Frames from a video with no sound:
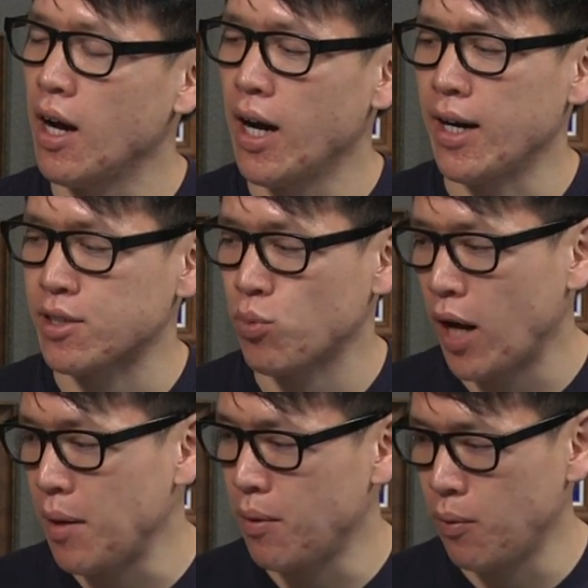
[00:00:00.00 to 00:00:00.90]
Uh, so what
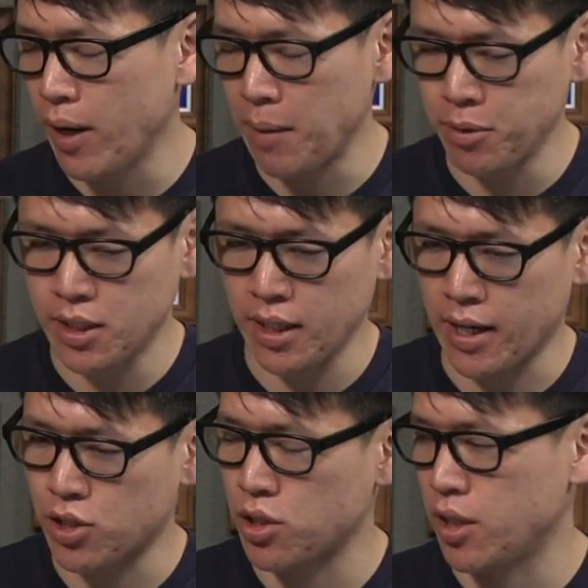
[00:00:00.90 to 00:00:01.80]
I, what Apple did
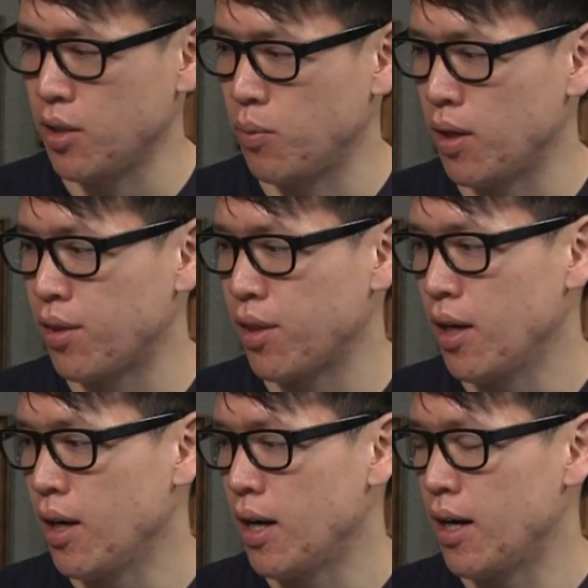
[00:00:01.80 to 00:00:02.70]
actually with
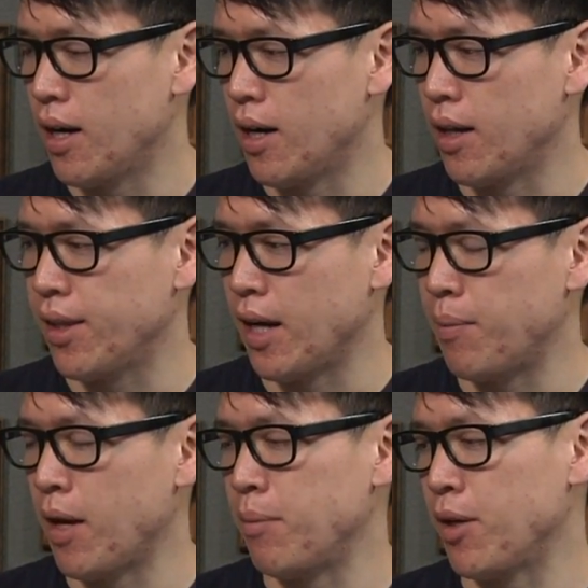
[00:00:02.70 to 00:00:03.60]
uh, the
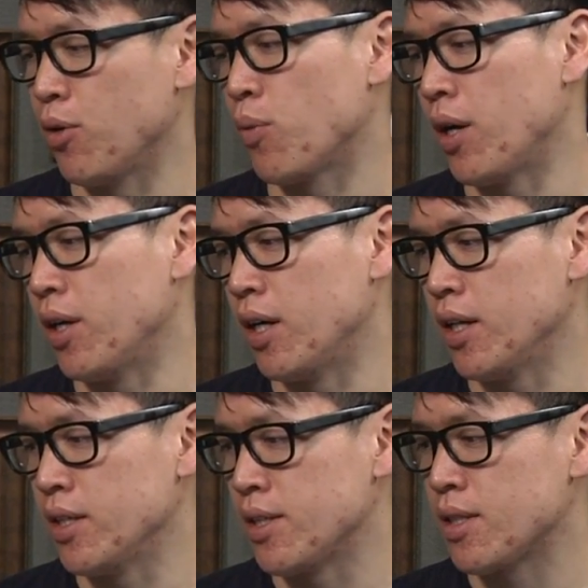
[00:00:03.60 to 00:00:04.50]
iPad Mini with Retina
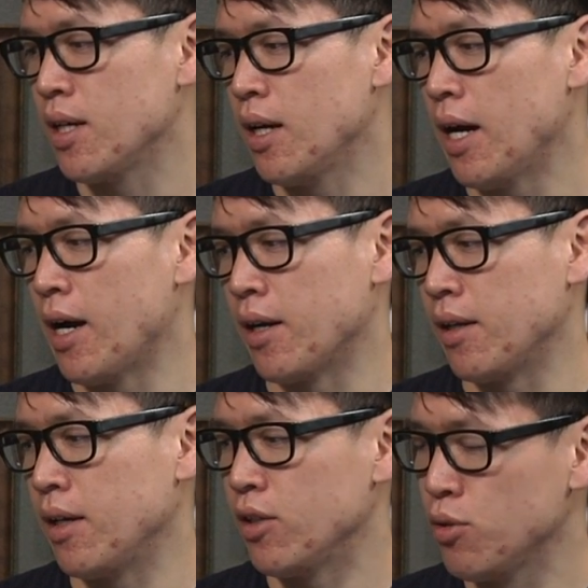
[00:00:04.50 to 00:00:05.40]
is uh,
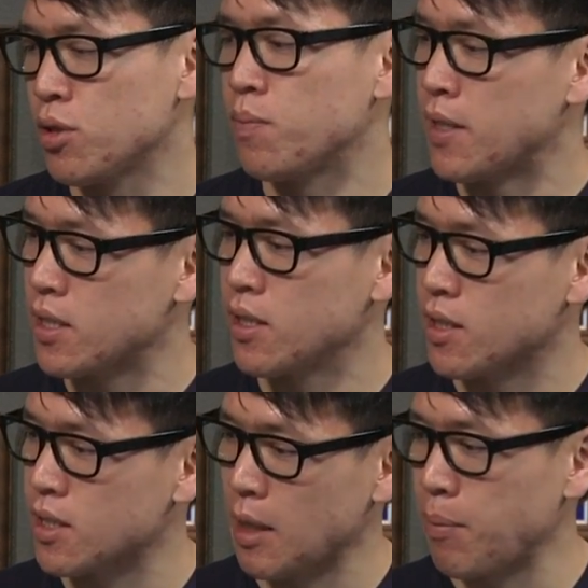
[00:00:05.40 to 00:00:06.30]
it used basically the
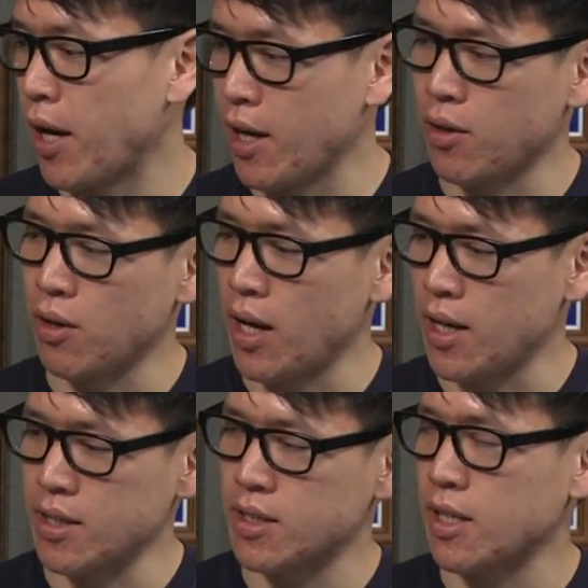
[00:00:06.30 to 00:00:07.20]
same panel
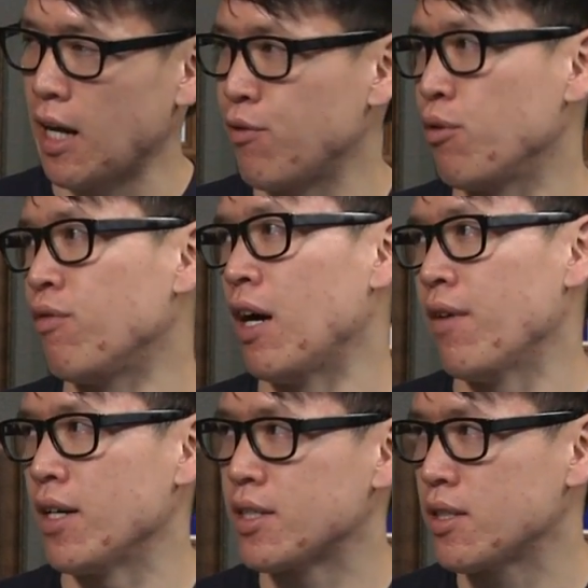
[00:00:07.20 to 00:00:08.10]
as the iPhone five
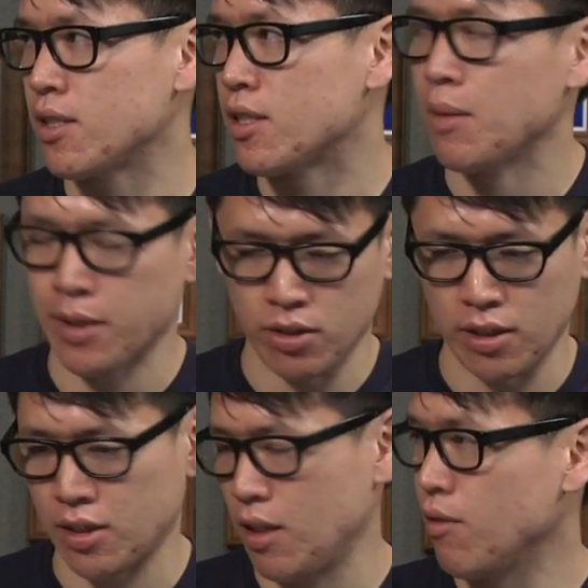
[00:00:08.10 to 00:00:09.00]
S, mm-hmm. It's the same pixel
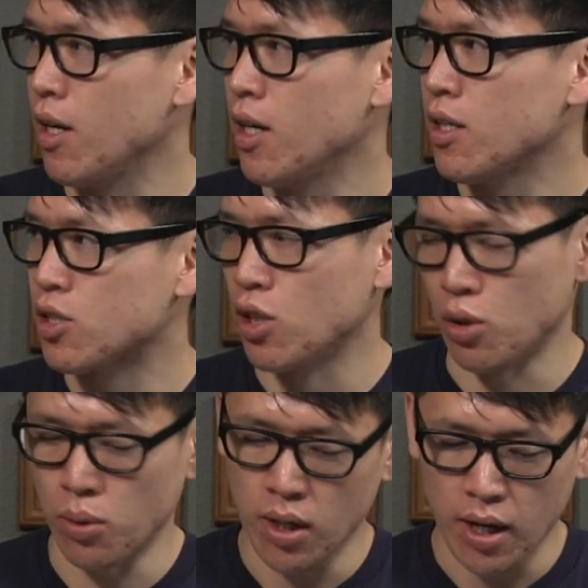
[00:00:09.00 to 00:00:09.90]
density.
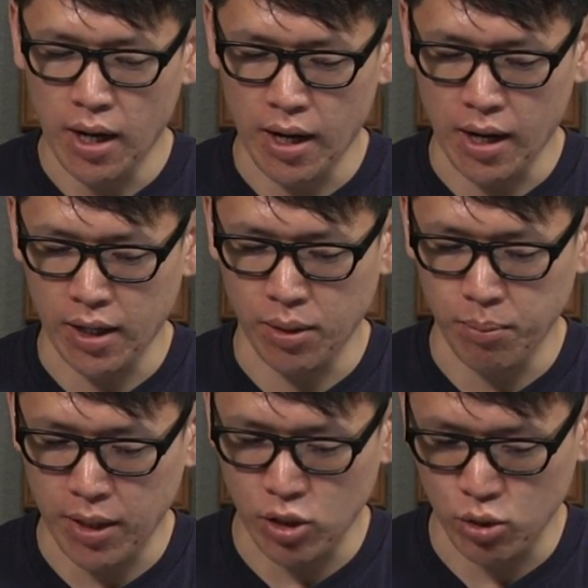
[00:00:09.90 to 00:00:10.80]
So yeah. uh, the
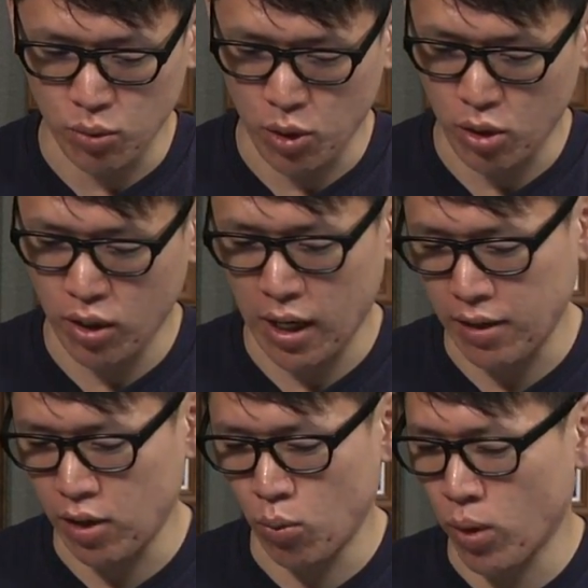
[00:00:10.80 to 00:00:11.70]
menu, when you're looking at
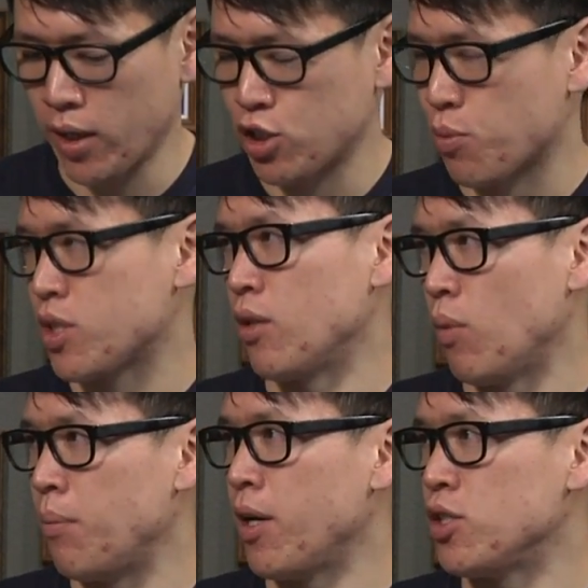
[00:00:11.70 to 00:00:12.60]
you know one hundred percent
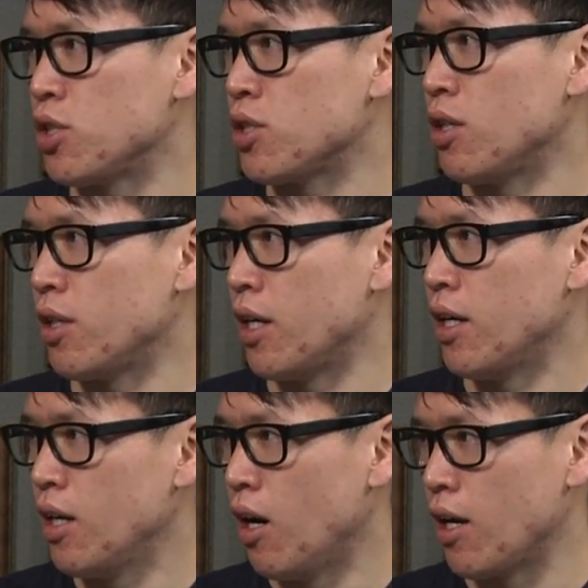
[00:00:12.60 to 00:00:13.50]
web pages on a
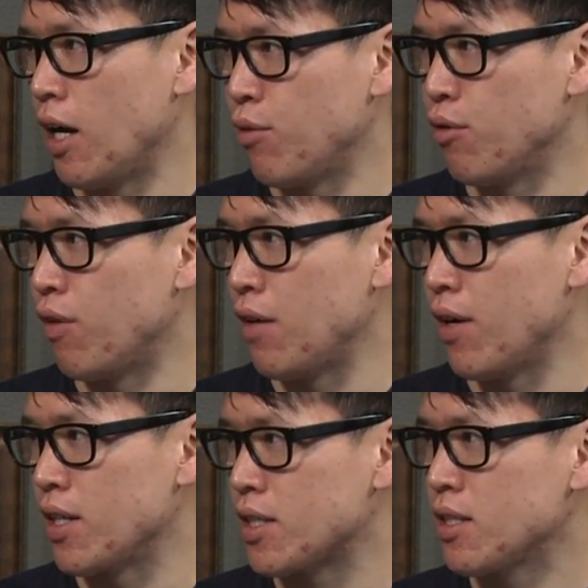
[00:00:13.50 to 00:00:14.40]
on an iPhone five
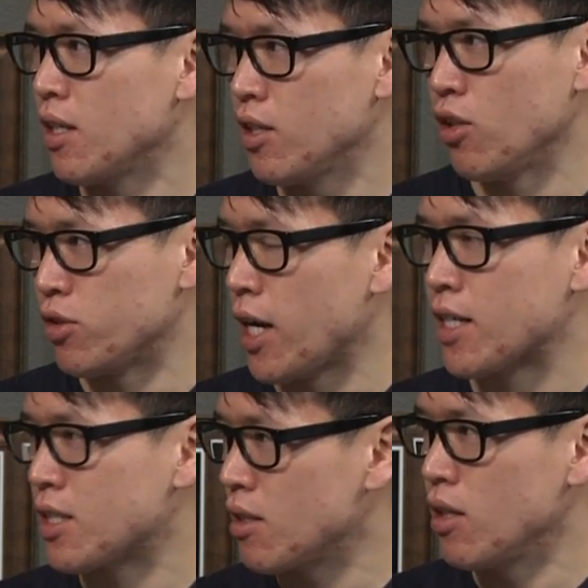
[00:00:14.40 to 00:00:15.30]
S, you know
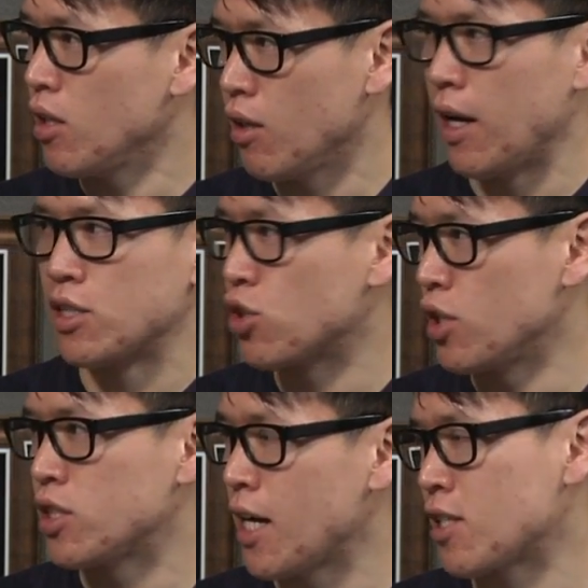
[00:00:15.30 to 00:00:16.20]
text. As good
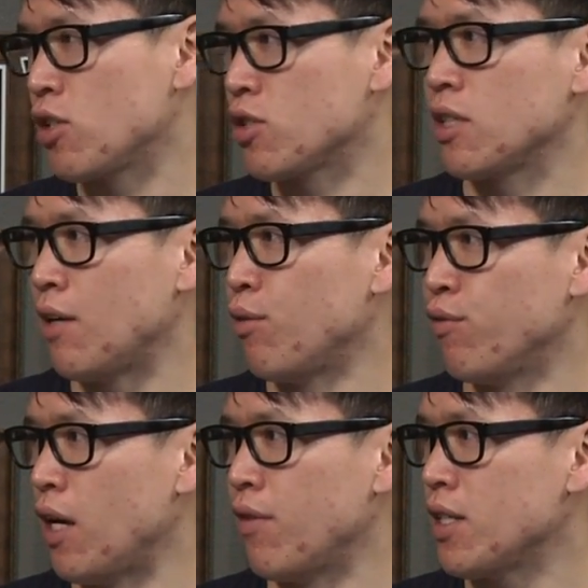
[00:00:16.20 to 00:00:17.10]
as text looks on the iPhone
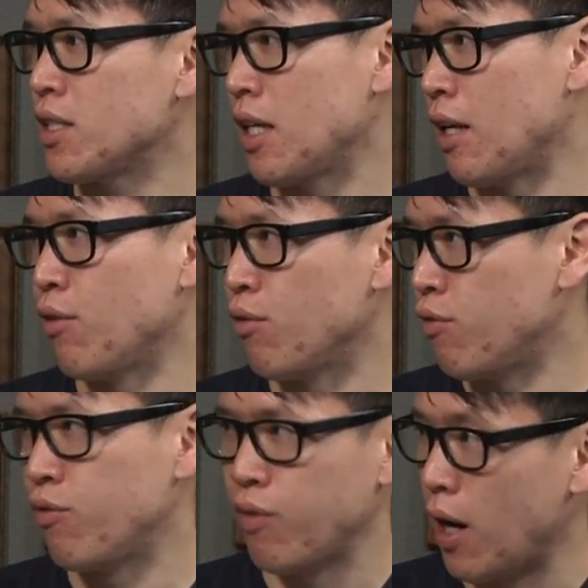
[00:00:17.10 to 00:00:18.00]
five S and iPhone
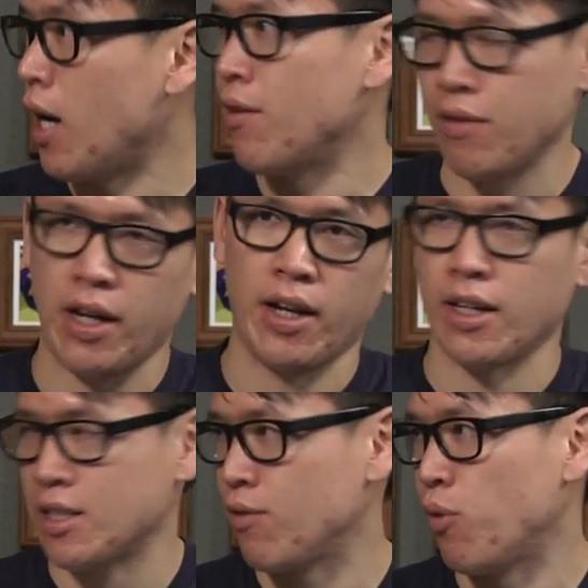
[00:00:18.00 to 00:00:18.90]
five, and I
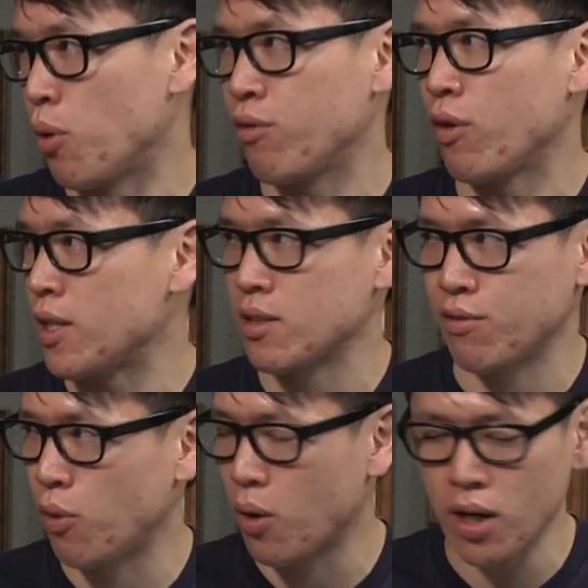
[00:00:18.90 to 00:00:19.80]
guess the four and four S and
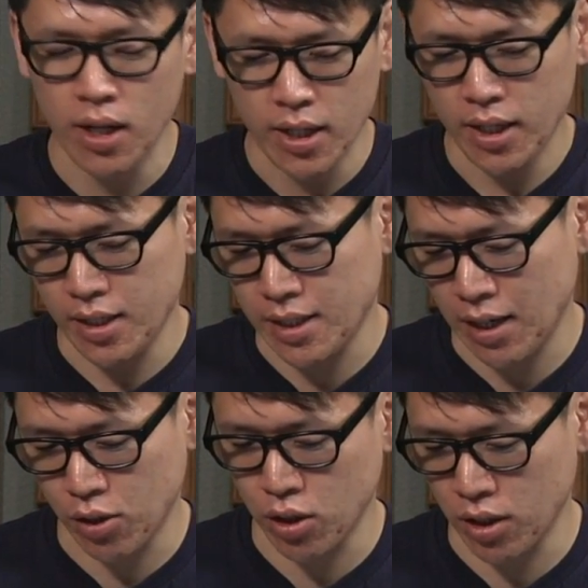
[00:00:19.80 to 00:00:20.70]
mm-hmm. the four, is
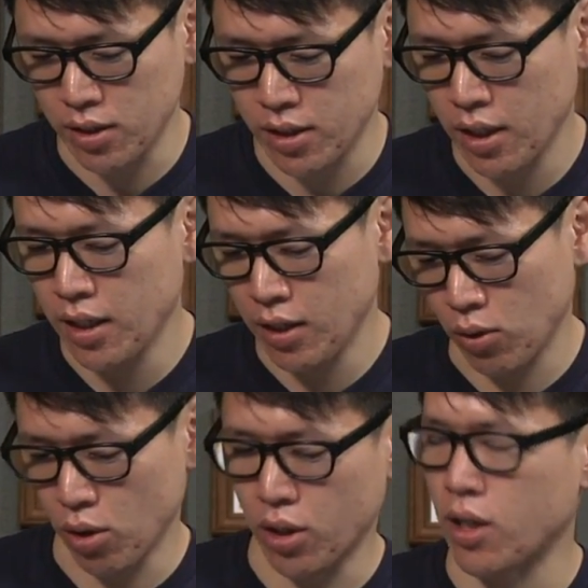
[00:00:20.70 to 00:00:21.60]
how good
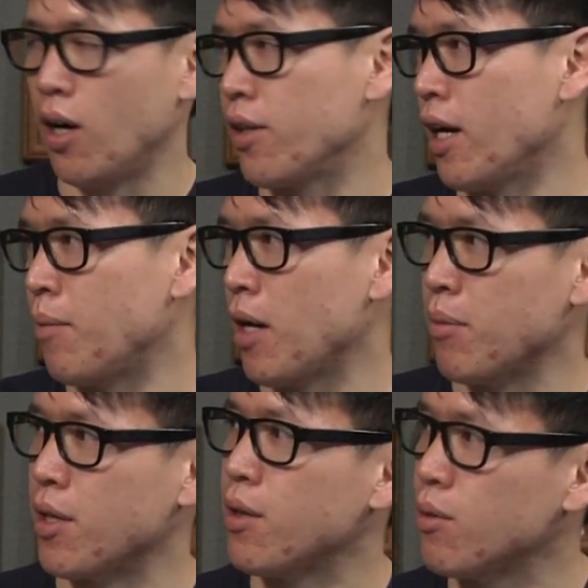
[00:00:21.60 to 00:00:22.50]
it'll look on the iPad
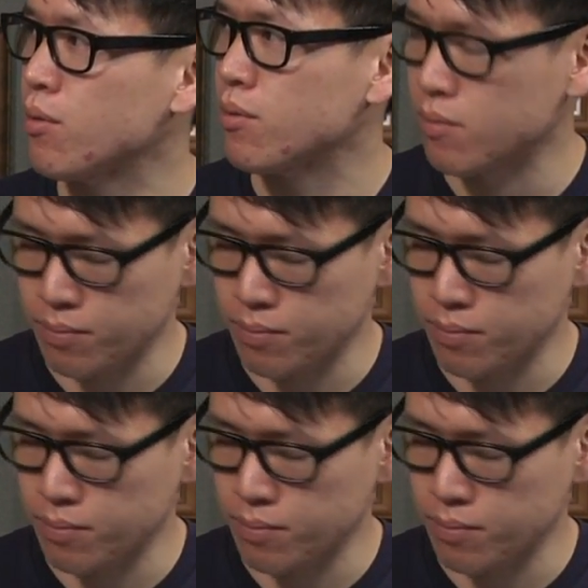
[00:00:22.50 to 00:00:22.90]
Mini. Yeah, it's